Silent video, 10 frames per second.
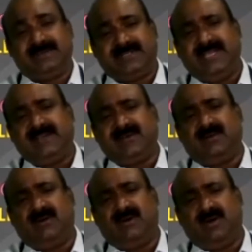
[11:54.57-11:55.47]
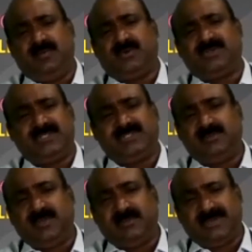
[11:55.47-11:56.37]
Take all
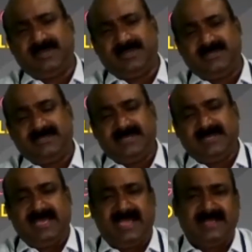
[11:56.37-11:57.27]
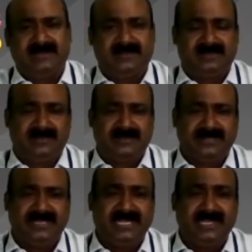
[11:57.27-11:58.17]
positive memories and
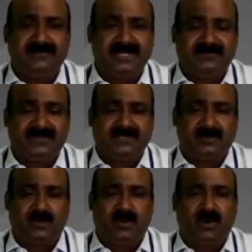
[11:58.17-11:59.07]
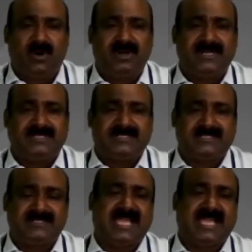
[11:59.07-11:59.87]
relive it with all its